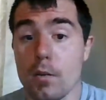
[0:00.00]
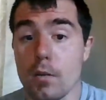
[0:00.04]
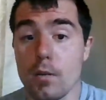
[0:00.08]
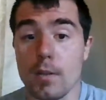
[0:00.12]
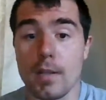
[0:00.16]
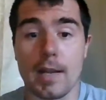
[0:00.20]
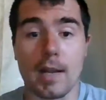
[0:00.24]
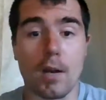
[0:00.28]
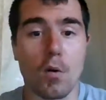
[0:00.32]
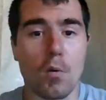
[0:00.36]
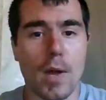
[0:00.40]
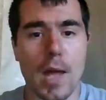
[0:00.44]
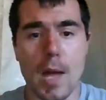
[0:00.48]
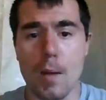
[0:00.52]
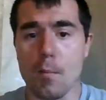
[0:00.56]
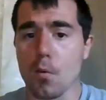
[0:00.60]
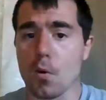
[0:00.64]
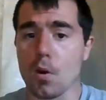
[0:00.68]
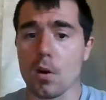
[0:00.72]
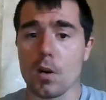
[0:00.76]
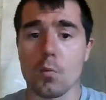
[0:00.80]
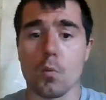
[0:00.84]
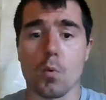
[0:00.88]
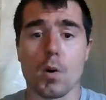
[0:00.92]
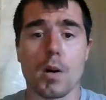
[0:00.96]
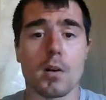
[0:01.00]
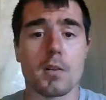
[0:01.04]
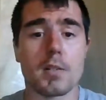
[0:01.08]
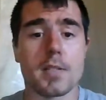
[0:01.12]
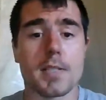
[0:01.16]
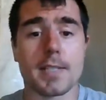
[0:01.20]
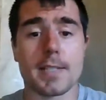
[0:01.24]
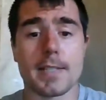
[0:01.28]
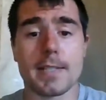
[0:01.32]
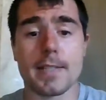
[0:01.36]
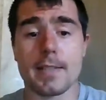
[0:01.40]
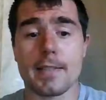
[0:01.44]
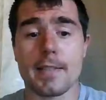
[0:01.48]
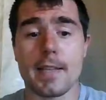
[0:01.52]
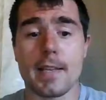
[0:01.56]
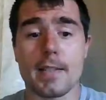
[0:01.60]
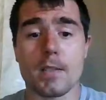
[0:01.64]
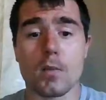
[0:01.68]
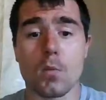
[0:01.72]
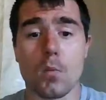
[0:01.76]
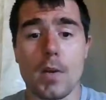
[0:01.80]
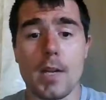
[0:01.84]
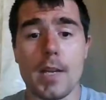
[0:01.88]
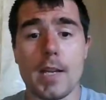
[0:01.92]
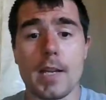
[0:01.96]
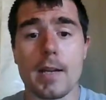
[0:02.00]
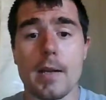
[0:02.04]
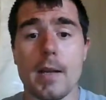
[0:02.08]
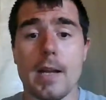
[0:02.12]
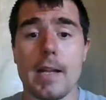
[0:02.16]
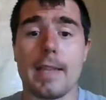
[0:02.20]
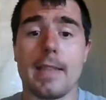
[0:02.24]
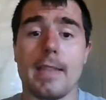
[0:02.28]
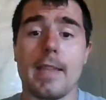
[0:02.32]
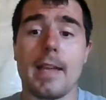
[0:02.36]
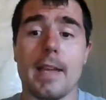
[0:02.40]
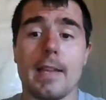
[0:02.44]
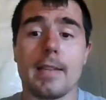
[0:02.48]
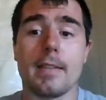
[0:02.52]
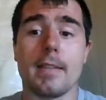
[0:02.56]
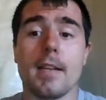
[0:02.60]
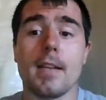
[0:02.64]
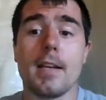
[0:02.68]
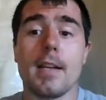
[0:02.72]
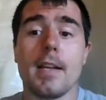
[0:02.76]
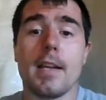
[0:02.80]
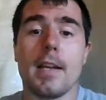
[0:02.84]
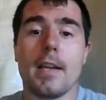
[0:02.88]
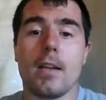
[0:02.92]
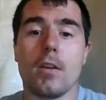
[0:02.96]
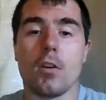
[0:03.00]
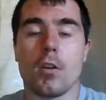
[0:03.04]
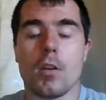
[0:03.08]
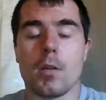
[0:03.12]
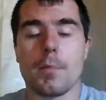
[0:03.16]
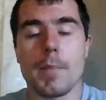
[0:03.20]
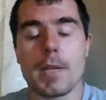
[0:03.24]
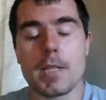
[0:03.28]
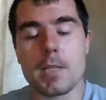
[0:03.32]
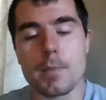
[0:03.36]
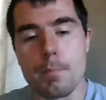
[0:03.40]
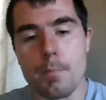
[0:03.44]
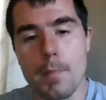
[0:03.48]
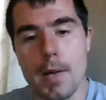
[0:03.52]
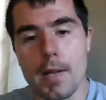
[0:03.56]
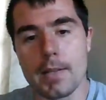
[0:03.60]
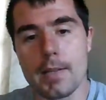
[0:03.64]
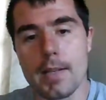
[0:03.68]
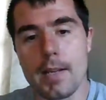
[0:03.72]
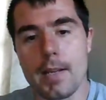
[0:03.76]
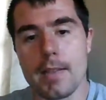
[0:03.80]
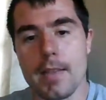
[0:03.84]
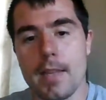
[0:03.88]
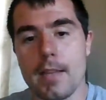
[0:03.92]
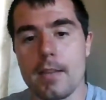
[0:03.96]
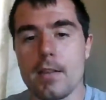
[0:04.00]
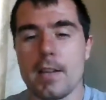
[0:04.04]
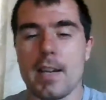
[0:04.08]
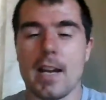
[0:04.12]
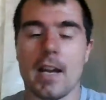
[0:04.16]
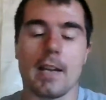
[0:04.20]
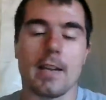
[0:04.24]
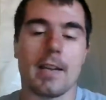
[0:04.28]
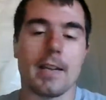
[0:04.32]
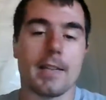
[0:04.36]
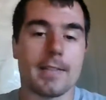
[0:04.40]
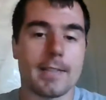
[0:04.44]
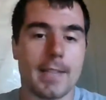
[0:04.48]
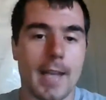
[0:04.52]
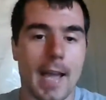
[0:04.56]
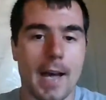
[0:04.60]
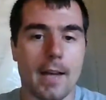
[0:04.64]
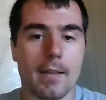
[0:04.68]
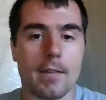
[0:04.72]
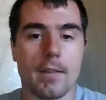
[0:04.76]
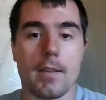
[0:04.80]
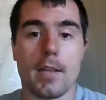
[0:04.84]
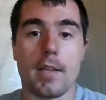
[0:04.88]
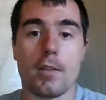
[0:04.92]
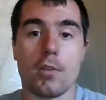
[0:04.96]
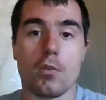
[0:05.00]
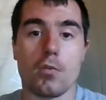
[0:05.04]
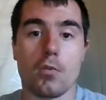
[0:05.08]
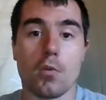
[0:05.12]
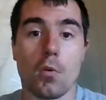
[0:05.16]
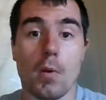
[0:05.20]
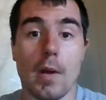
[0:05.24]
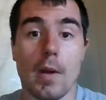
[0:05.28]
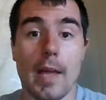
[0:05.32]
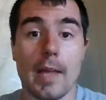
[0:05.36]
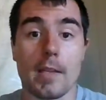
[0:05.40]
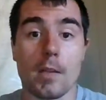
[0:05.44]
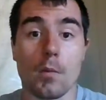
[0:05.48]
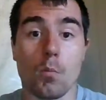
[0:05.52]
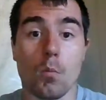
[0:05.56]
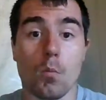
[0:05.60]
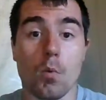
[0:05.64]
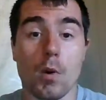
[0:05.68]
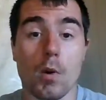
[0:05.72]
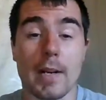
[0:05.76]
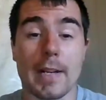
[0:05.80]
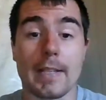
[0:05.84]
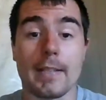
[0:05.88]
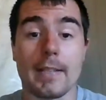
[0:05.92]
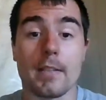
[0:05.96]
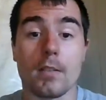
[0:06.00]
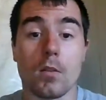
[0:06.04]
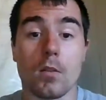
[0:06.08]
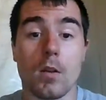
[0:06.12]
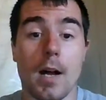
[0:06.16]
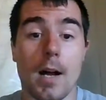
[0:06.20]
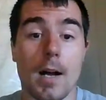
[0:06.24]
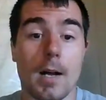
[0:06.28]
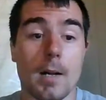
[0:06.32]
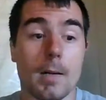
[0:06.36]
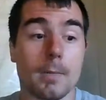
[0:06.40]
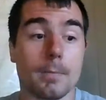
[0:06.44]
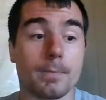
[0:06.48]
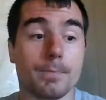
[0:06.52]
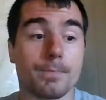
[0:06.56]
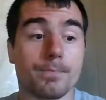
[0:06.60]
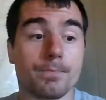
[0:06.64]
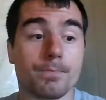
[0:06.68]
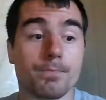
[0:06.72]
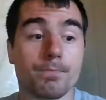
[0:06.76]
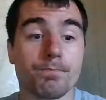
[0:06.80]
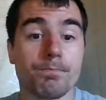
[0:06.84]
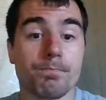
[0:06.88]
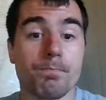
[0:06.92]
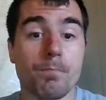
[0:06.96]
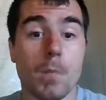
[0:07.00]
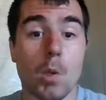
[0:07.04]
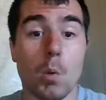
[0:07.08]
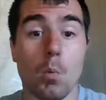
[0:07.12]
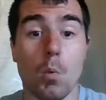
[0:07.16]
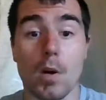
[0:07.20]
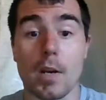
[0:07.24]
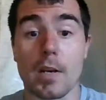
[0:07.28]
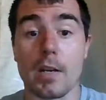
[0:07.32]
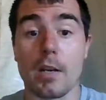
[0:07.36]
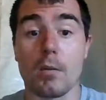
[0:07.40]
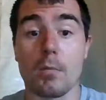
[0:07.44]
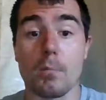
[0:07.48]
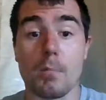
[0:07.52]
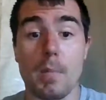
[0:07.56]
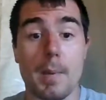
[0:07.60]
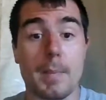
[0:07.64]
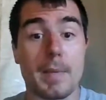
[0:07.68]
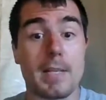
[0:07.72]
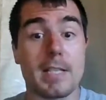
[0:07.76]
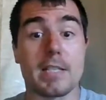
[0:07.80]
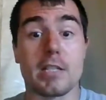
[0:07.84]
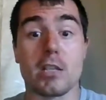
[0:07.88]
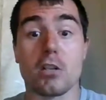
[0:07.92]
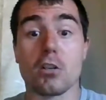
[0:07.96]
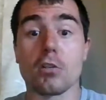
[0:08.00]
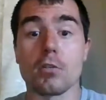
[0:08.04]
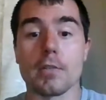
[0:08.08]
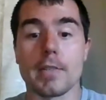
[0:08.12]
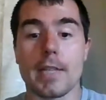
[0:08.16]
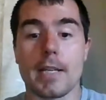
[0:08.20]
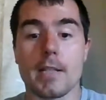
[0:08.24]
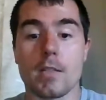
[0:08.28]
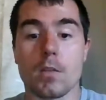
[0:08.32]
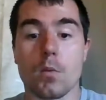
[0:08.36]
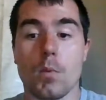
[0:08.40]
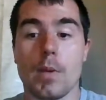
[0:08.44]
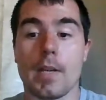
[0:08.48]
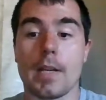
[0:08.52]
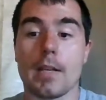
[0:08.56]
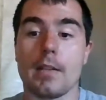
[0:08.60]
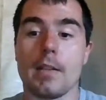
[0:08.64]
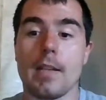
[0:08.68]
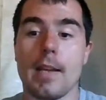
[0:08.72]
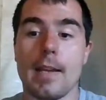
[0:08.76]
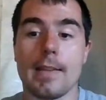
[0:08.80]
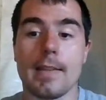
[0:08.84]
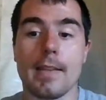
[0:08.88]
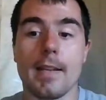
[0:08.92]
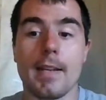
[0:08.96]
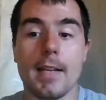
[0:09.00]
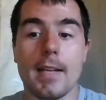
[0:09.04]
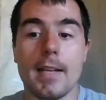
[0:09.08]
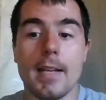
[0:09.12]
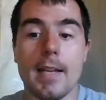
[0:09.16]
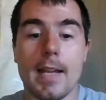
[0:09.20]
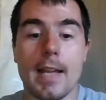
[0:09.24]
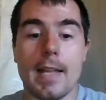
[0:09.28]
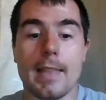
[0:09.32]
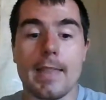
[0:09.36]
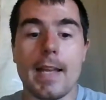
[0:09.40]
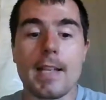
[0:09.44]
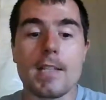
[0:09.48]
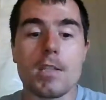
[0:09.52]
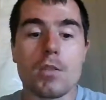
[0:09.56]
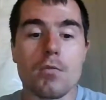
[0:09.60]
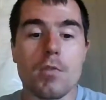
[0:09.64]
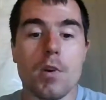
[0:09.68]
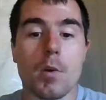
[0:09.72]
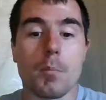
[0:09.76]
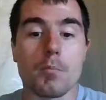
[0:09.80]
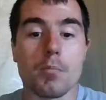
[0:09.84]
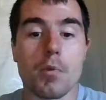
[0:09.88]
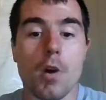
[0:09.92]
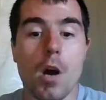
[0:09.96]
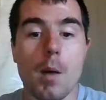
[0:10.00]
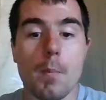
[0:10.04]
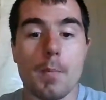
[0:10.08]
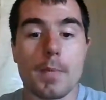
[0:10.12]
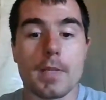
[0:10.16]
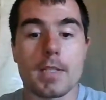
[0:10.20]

You're like, okay, I'm going to work out 6 days a week, and then you miss Monday, then you kind of get down, and then you don't end up working out maybe 0 days a week, and that's a real problem.